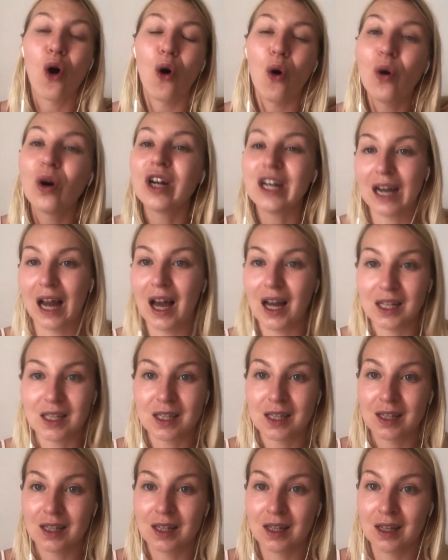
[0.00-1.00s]
or
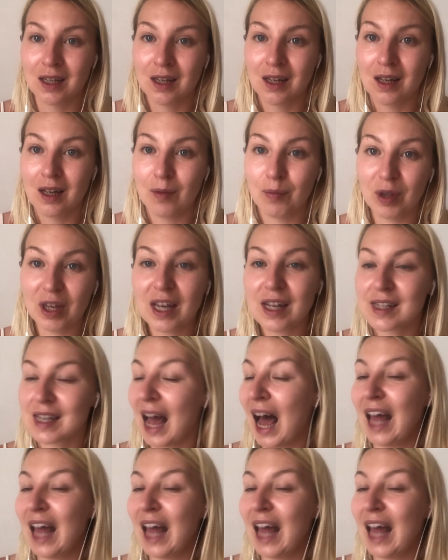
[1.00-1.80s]
not. Because